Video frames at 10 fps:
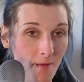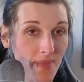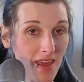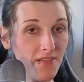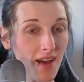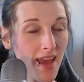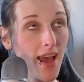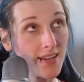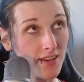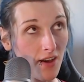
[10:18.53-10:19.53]
If I
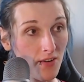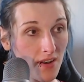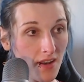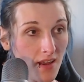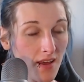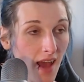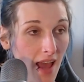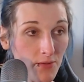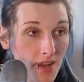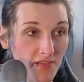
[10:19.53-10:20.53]
had known, I
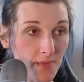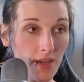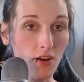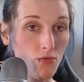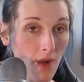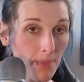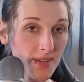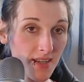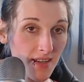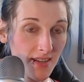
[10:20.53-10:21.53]
wouldn't have been
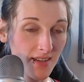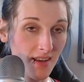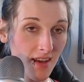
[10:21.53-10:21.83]
corrupted.